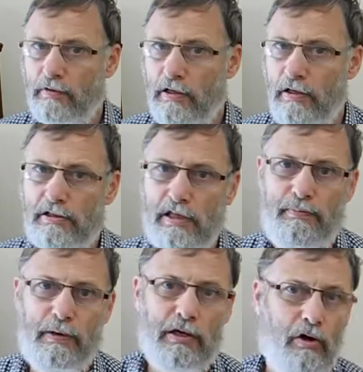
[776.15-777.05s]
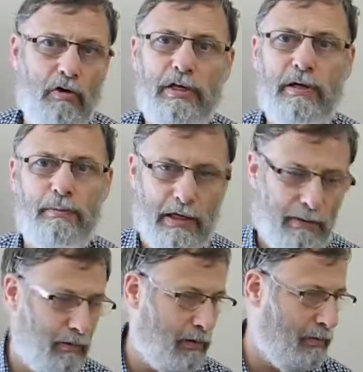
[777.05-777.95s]
is they've been conning
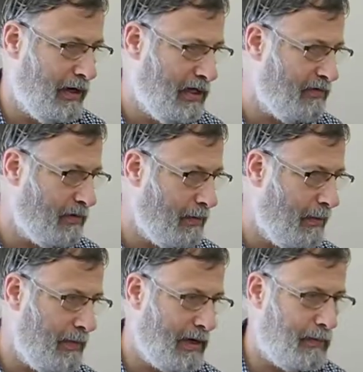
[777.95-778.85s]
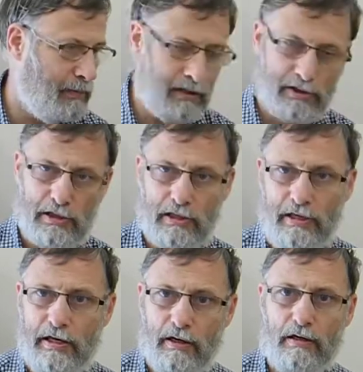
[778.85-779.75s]
people by giving them a megapixel a
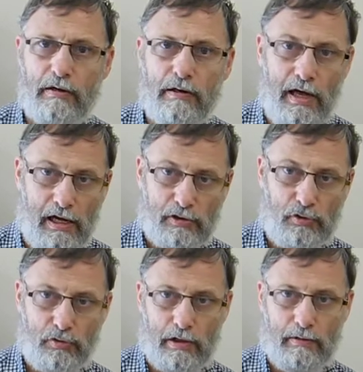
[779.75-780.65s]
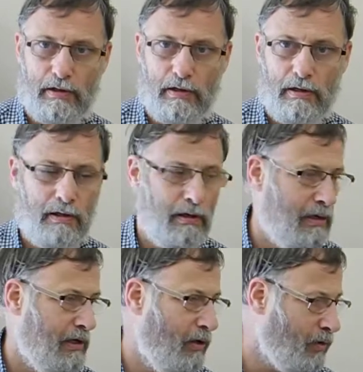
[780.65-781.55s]
year extra.
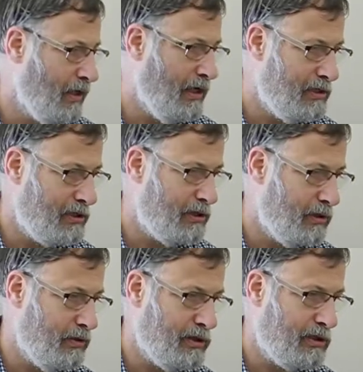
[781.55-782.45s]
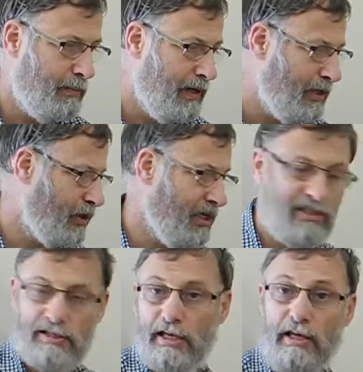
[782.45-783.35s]
All it is to do is to make
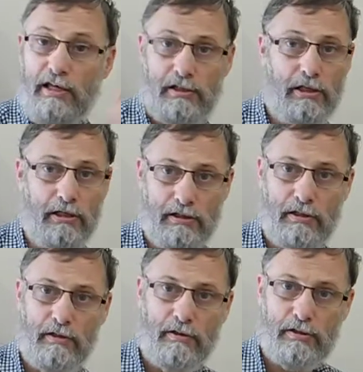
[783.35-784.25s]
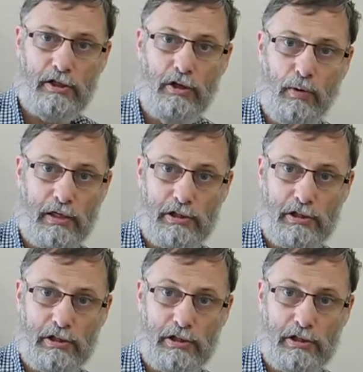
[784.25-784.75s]
things dated, so you have